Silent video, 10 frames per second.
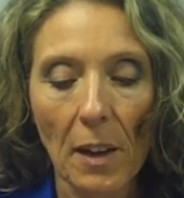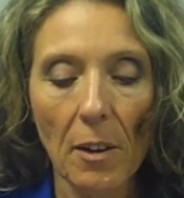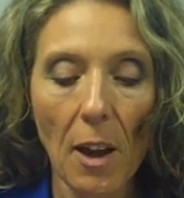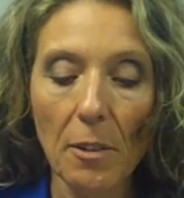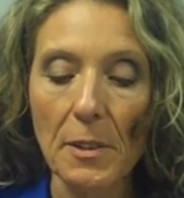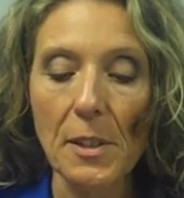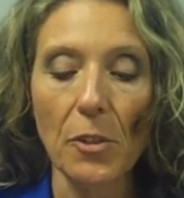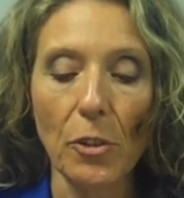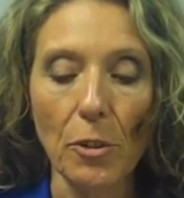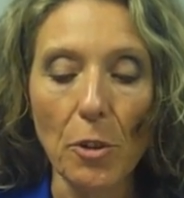Cochrane's
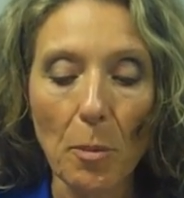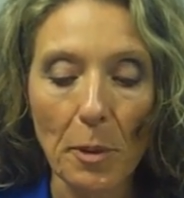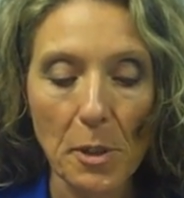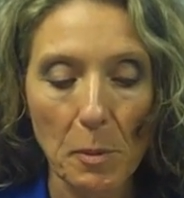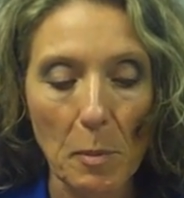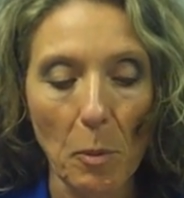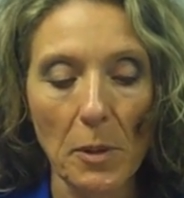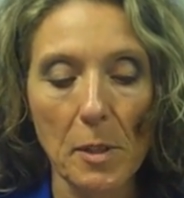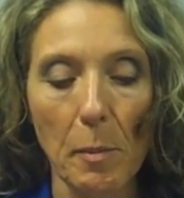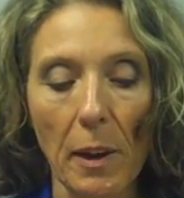issued numerous
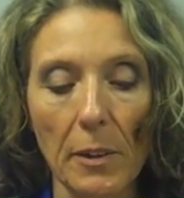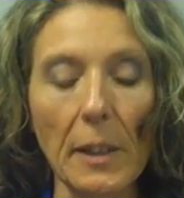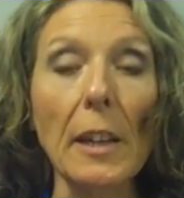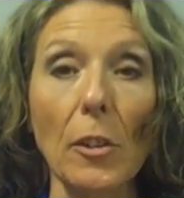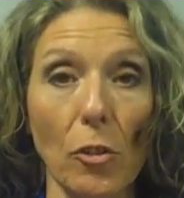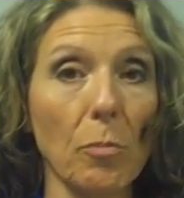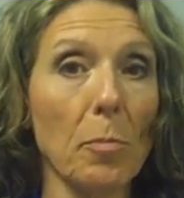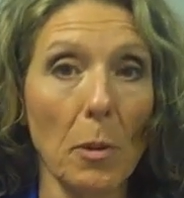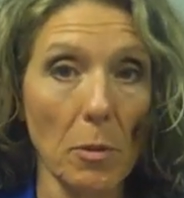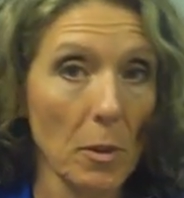reports about each,
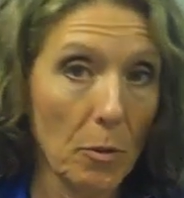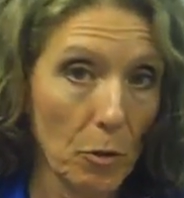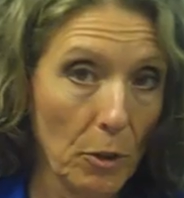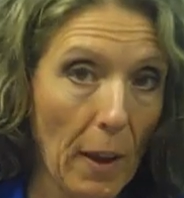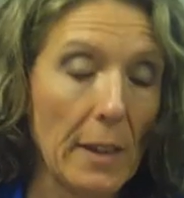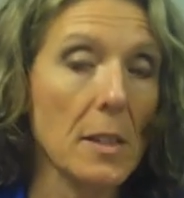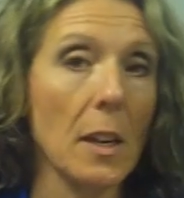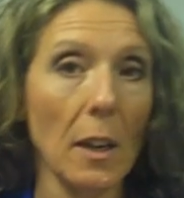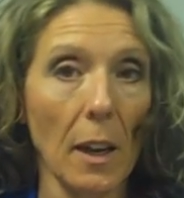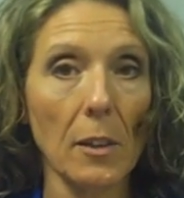both the flu
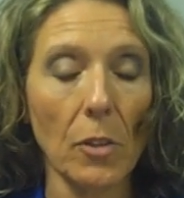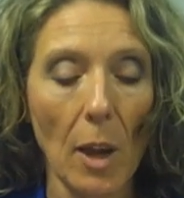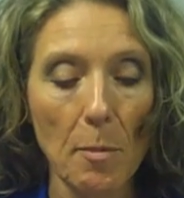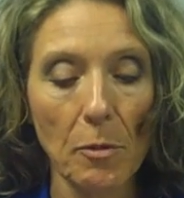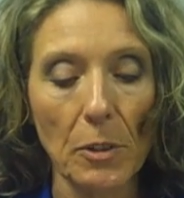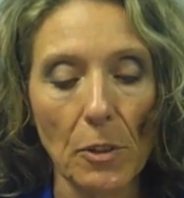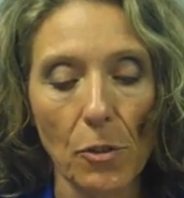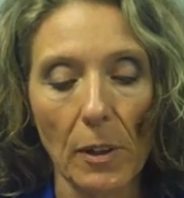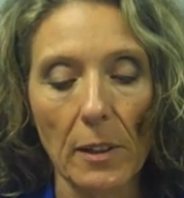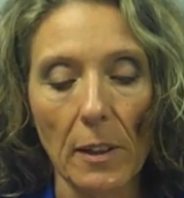vaccine and Tamiflu,
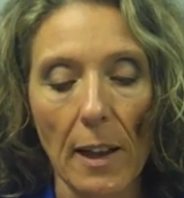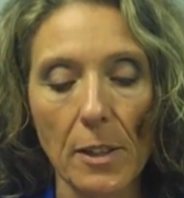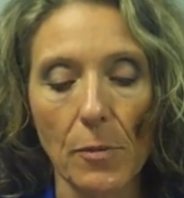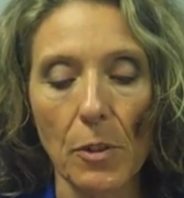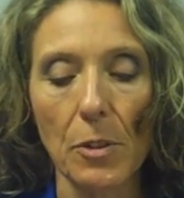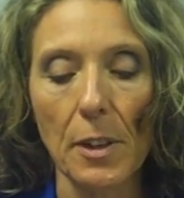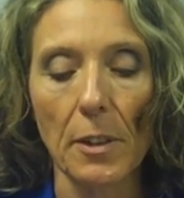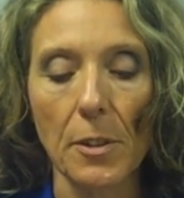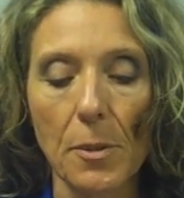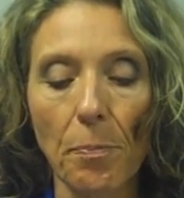during the last few
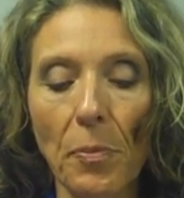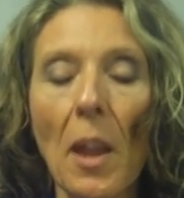years.